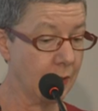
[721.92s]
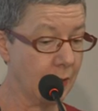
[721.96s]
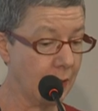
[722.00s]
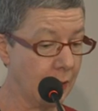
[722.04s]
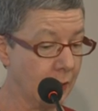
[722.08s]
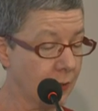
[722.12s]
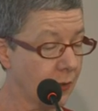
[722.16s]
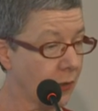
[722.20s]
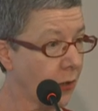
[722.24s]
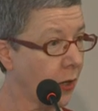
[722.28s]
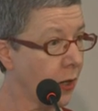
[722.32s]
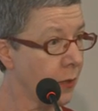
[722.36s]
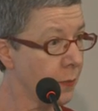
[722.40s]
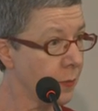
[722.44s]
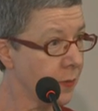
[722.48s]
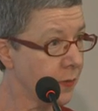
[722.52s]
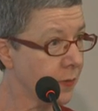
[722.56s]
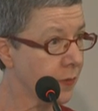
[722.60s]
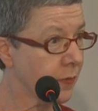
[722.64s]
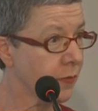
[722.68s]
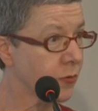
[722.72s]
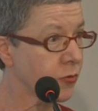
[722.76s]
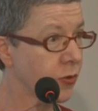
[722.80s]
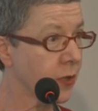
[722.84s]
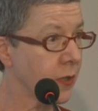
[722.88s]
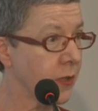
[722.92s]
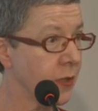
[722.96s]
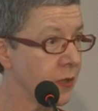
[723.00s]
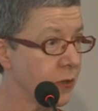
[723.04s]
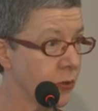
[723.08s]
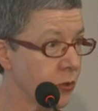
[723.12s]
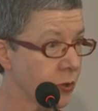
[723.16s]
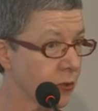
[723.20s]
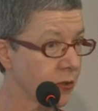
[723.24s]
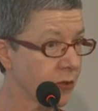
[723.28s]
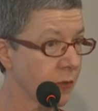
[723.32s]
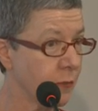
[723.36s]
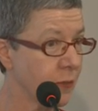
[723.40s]
Libraries Australia
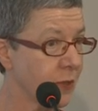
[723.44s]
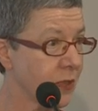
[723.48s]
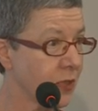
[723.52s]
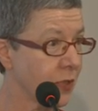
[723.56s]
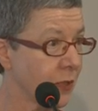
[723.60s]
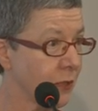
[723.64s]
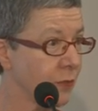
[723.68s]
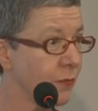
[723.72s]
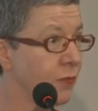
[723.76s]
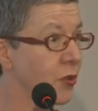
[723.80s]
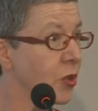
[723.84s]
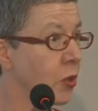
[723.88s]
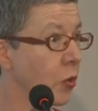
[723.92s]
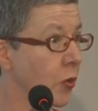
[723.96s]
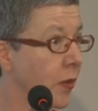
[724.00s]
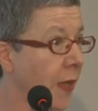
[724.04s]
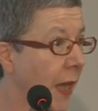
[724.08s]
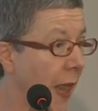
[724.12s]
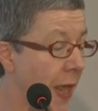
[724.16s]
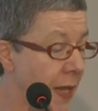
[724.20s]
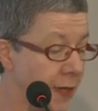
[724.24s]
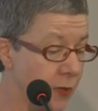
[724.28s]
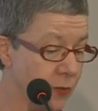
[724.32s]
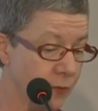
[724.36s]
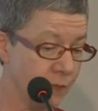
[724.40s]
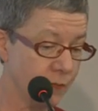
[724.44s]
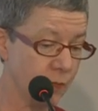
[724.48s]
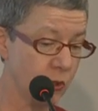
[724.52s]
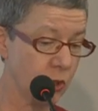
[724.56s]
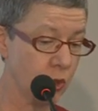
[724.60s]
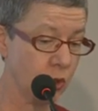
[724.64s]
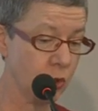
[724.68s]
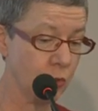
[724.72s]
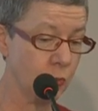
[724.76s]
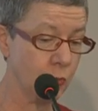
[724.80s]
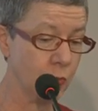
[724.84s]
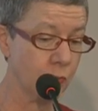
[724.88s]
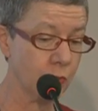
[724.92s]
Document Delivery, or LAD for
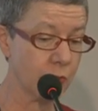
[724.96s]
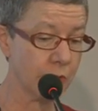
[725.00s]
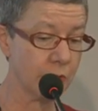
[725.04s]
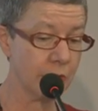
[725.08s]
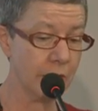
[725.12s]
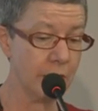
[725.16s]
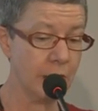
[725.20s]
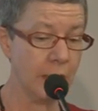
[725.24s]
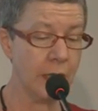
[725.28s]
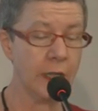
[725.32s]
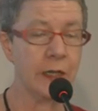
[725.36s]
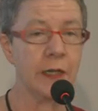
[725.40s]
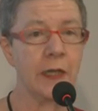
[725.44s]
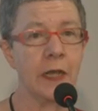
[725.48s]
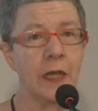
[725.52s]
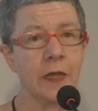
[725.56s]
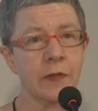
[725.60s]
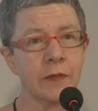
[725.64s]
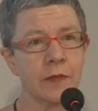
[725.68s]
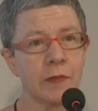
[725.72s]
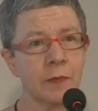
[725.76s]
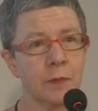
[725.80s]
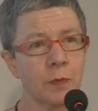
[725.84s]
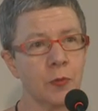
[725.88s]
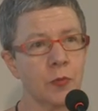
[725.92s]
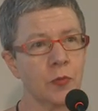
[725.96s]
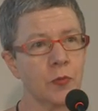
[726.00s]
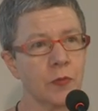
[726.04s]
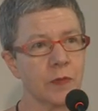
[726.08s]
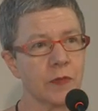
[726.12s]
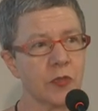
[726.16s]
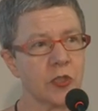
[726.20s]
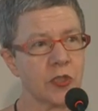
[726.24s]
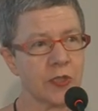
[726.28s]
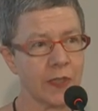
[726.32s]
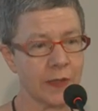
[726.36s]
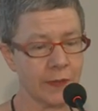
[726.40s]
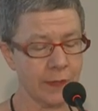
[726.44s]
short, now supports
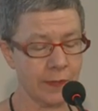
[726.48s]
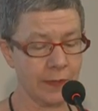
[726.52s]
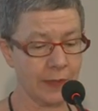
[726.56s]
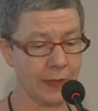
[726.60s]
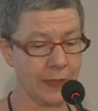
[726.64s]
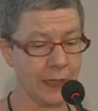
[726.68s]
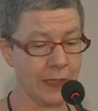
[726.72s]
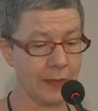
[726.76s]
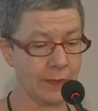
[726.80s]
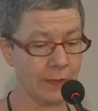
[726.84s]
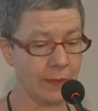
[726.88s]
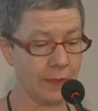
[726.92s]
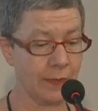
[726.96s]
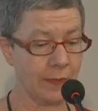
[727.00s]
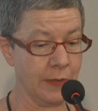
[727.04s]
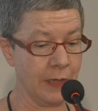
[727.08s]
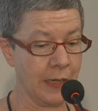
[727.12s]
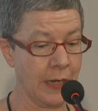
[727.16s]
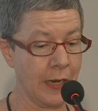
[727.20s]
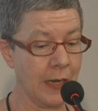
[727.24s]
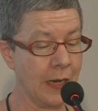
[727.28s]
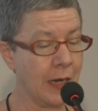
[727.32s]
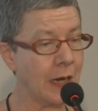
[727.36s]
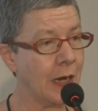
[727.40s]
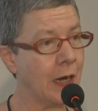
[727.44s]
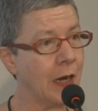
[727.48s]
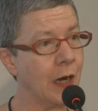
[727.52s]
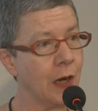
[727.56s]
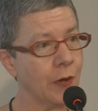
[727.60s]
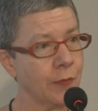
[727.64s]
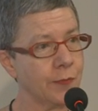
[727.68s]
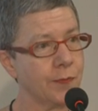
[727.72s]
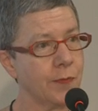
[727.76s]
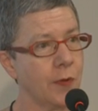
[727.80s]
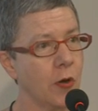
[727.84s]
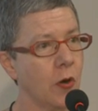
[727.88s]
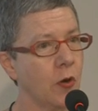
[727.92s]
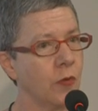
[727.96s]
just less than half
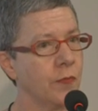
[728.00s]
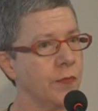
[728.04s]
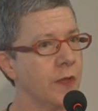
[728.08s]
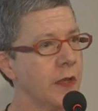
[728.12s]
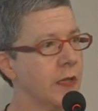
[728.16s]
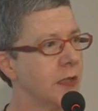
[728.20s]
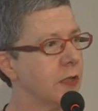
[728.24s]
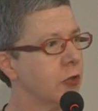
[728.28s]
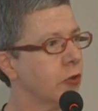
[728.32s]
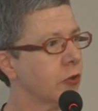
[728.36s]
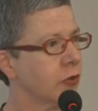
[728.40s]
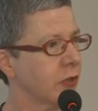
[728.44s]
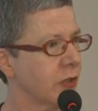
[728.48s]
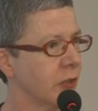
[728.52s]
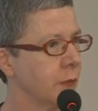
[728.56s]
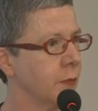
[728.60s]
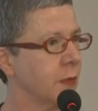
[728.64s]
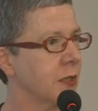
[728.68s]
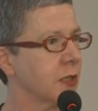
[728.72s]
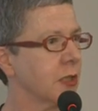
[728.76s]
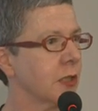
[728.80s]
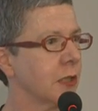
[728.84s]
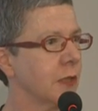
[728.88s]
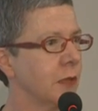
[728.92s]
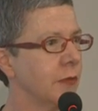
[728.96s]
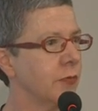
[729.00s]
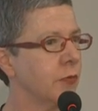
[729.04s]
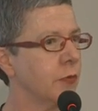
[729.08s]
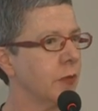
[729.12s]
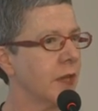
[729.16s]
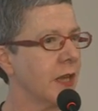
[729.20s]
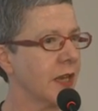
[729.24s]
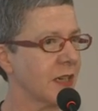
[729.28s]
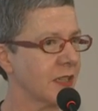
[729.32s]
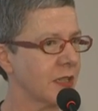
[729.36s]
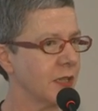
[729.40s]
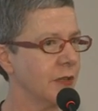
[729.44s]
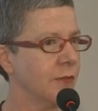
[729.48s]
of their document delivery
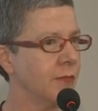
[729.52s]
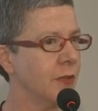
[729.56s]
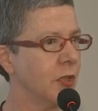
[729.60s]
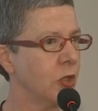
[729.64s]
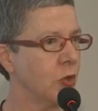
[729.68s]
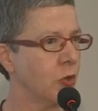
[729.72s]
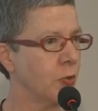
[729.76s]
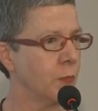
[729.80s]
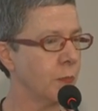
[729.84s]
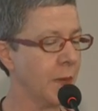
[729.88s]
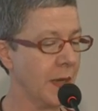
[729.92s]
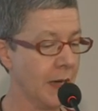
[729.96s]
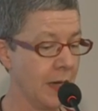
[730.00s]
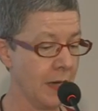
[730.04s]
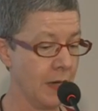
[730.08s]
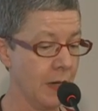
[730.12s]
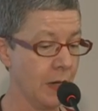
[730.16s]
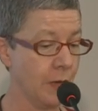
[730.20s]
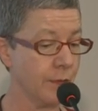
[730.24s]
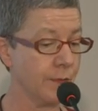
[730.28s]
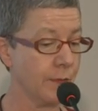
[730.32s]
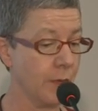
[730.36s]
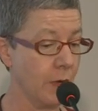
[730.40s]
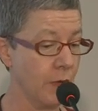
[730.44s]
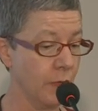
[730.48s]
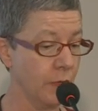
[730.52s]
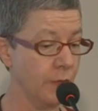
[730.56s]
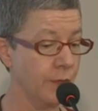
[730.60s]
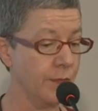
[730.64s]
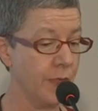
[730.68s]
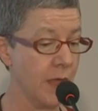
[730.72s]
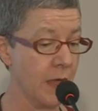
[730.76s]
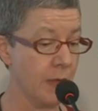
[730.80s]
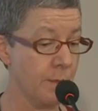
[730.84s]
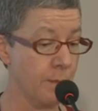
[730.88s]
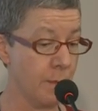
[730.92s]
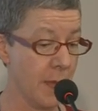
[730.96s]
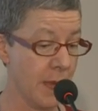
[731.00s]
activity on behalf of their
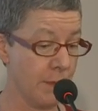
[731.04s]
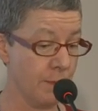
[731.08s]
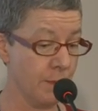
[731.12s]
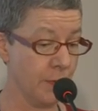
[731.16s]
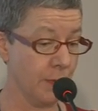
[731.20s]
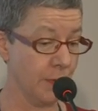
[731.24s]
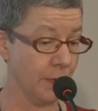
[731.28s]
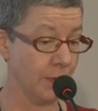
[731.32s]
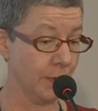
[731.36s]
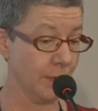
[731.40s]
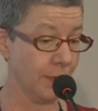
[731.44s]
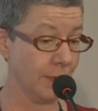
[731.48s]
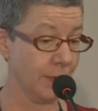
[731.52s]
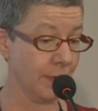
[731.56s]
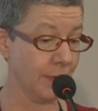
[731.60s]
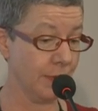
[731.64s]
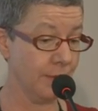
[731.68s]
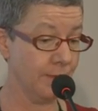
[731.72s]
members.